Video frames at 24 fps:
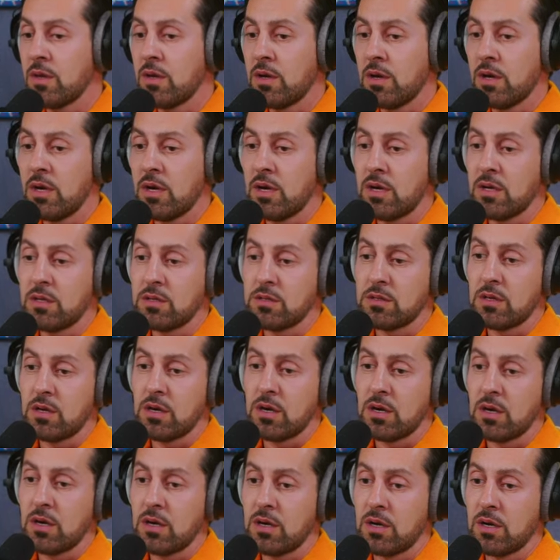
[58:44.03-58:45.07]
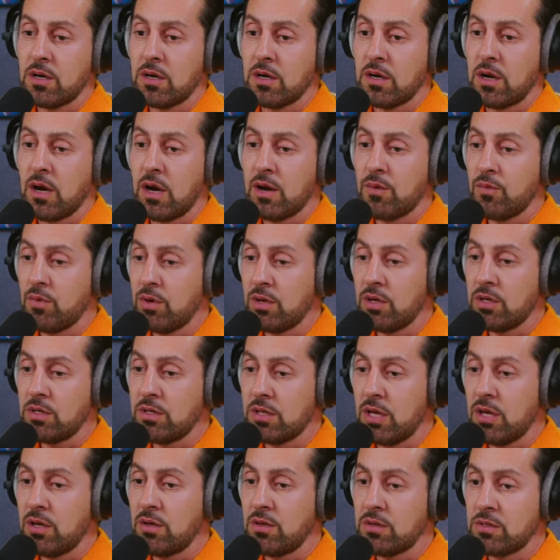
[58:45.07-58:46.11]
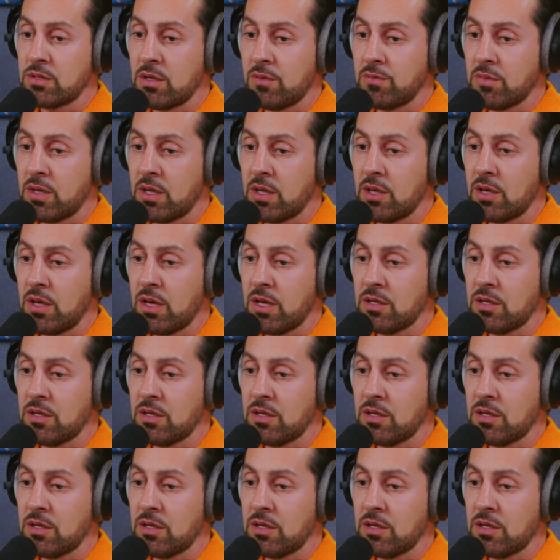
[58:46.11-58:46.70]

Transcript: And uh, I want to tell you something.